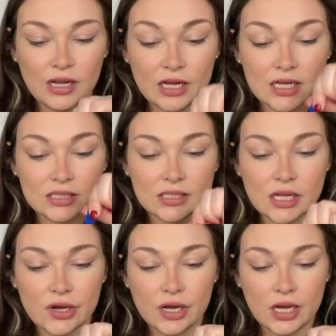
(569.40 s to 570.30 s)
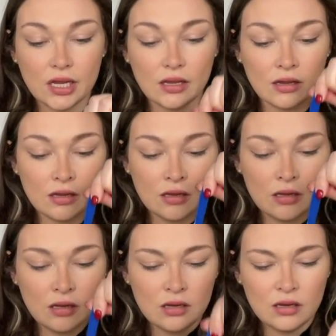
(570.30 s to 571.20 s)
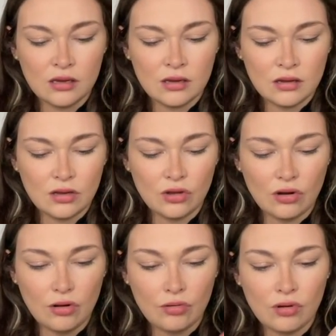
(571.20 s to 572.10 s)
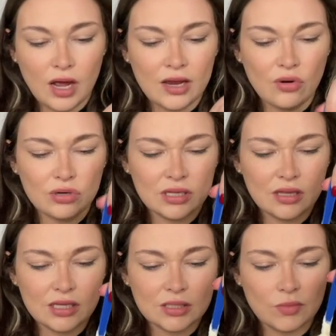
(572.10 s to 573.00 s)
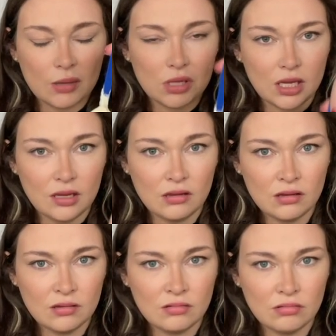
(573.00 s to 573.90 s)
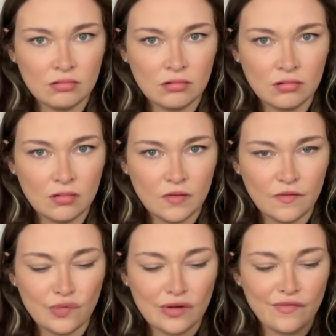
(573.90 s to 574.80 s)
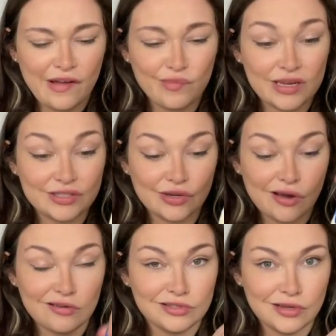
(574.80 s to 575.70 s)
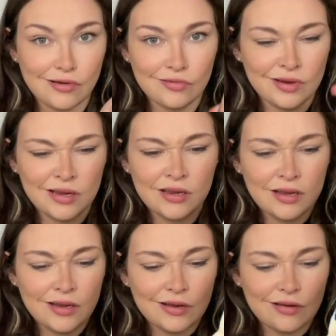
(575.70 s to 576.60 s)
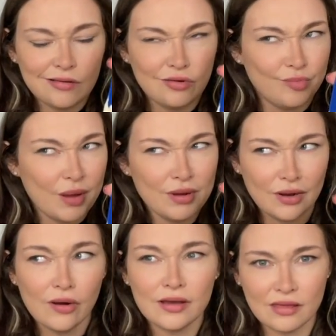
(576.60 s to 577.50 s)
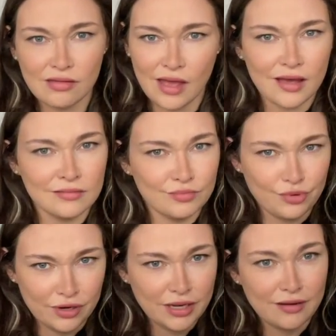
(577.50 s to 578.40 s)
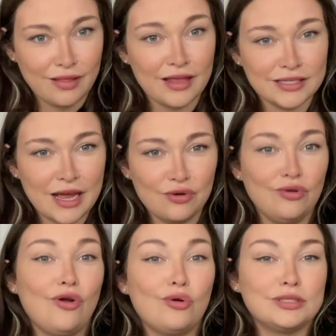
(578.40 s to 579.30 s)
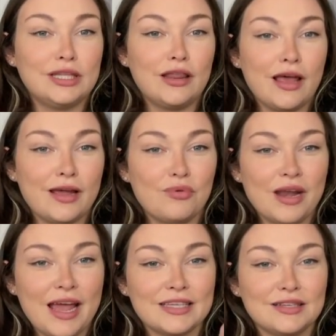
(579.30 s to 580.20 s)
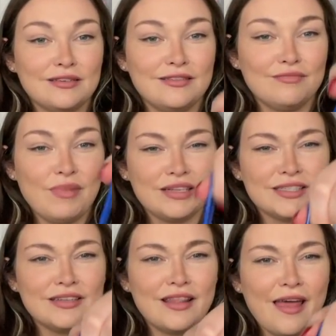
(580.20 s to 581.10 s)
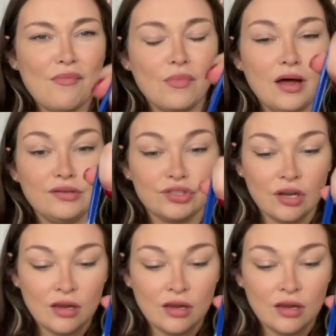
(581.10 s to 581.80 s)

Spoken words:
considering, you know, I ordered this maybe 45 minutes ago, so, or maybe longer than that. That's how you know it's thick, when it hasn't melted that much.